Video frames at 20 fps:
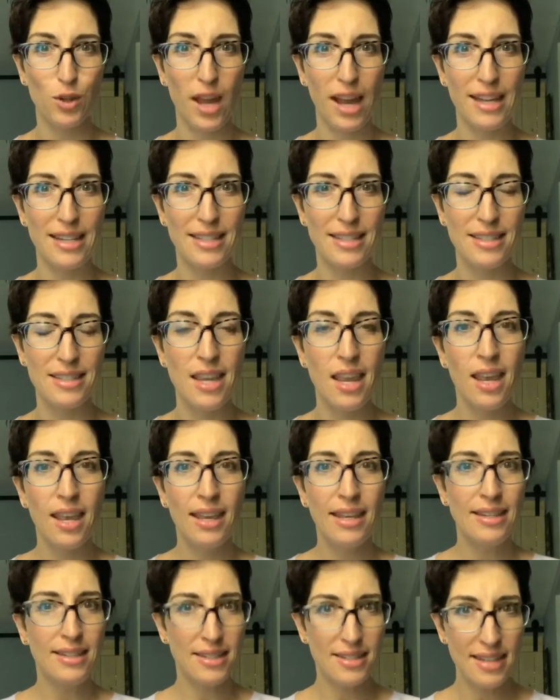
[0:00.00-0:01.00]
you guys
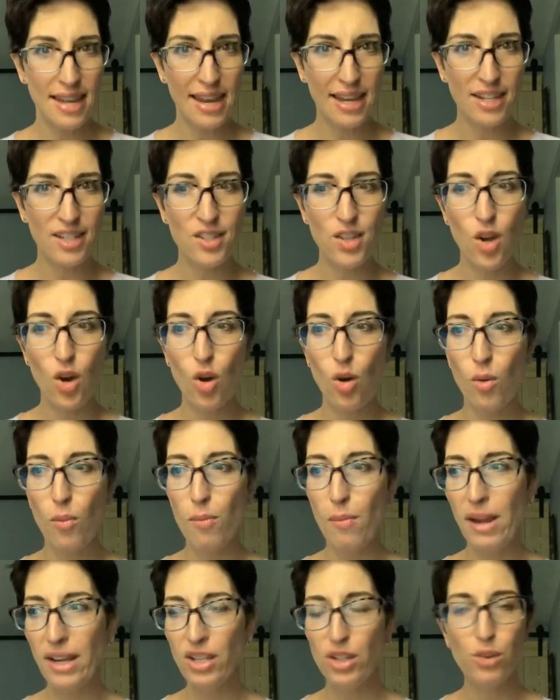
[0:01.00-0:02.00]
today. So
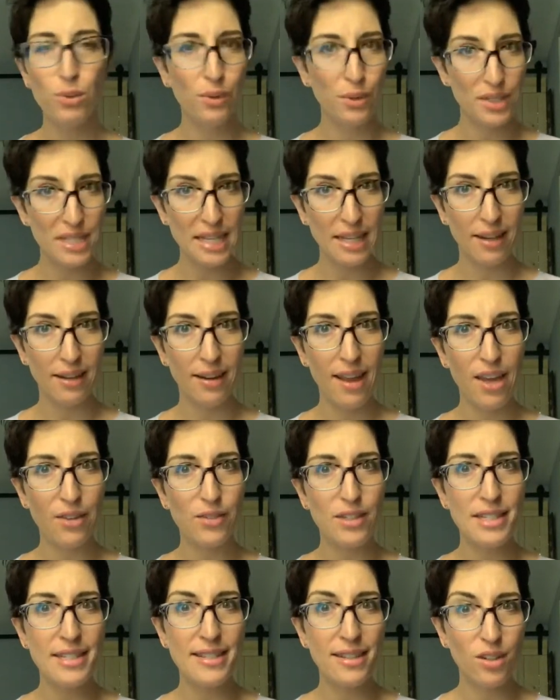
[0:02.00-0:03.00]
my new routine,
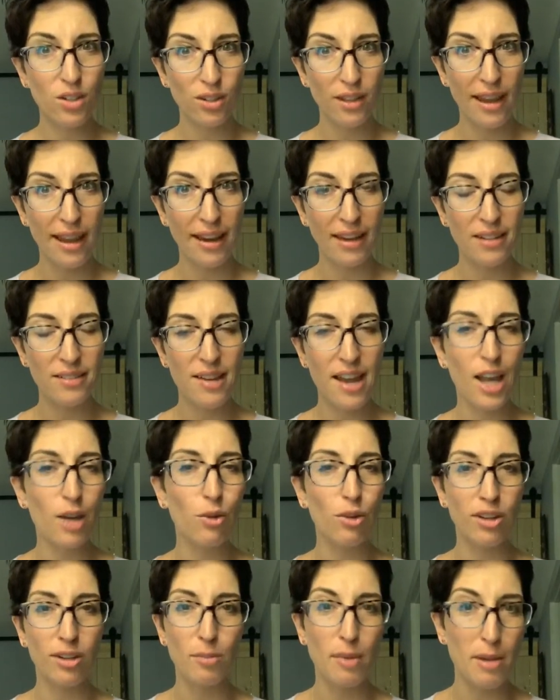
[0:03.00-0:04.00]
every single day
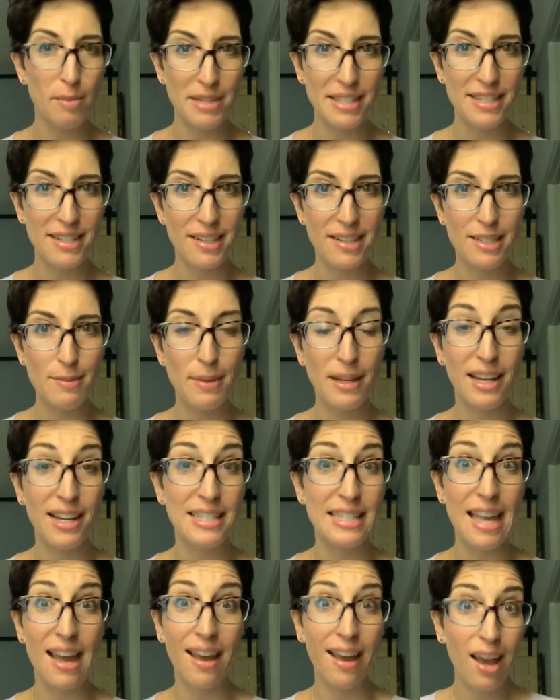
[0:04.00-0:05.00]
I work my business
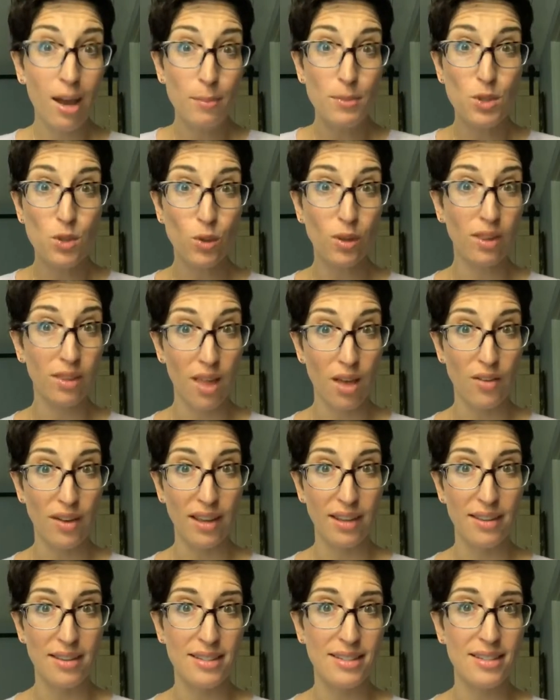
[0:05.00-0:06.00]
because I absolutely love
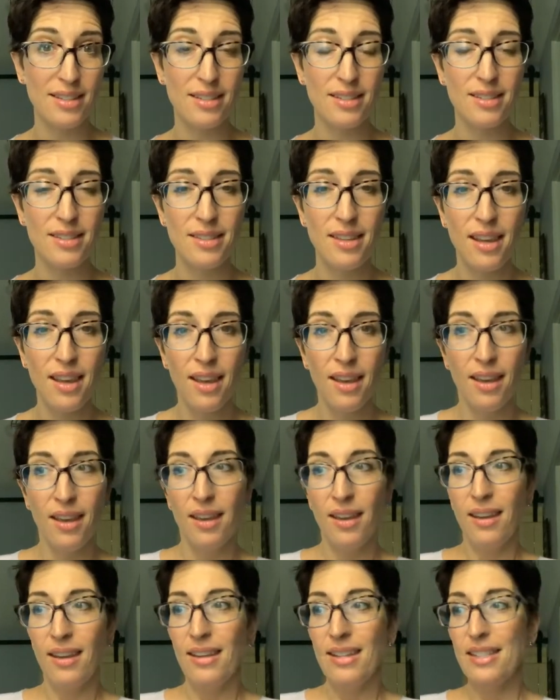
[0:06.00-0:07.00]
it. This is
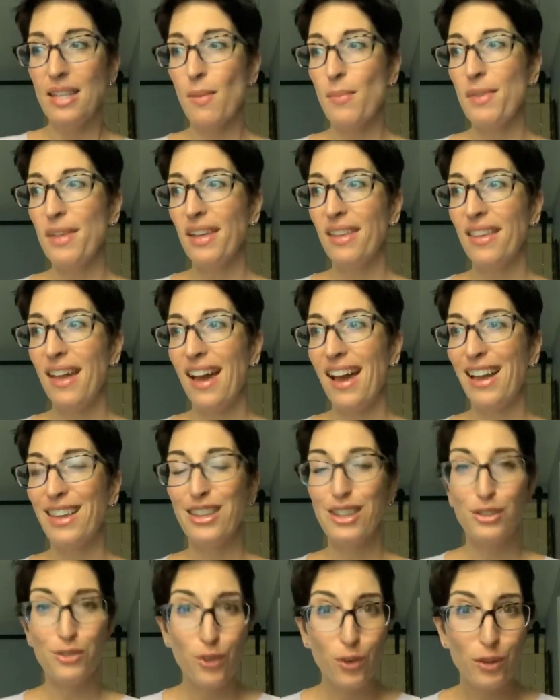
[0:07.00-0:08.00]
something that I
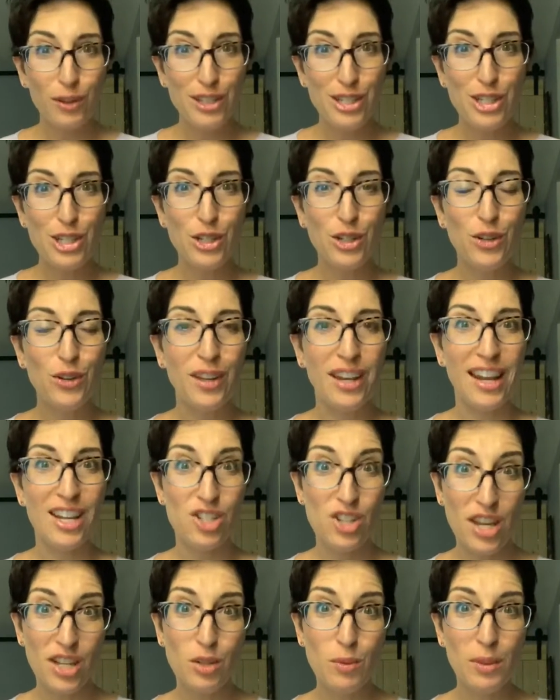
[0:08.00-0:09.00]
look forward to and I
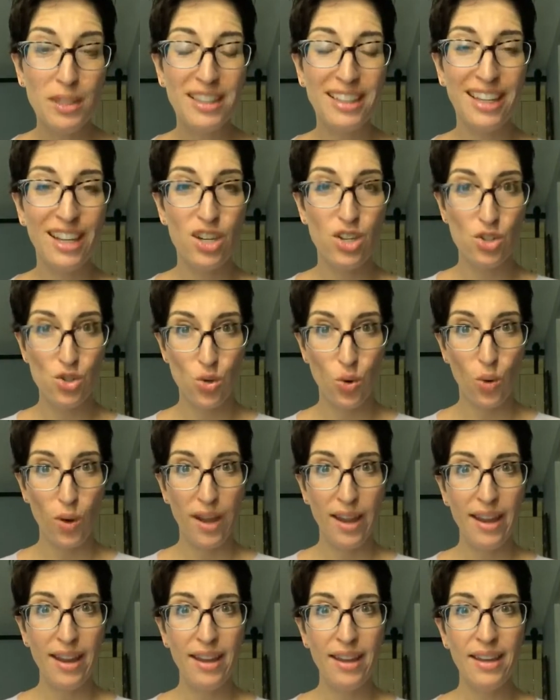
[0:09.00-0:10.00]
genuinely
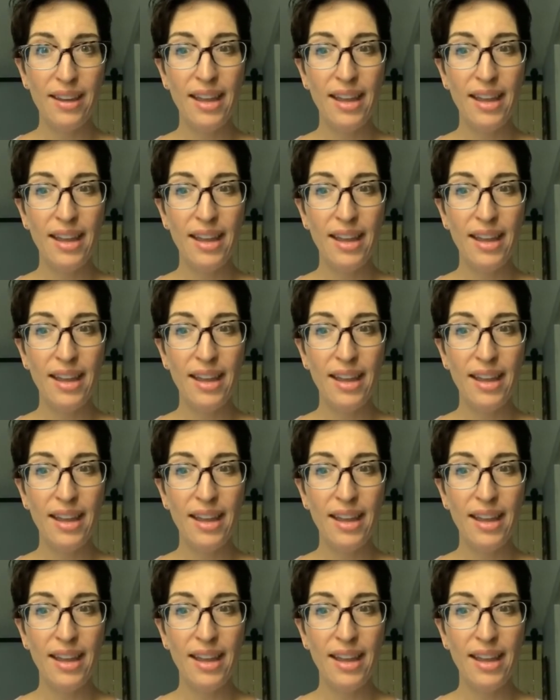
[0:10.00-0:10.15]
enjoy.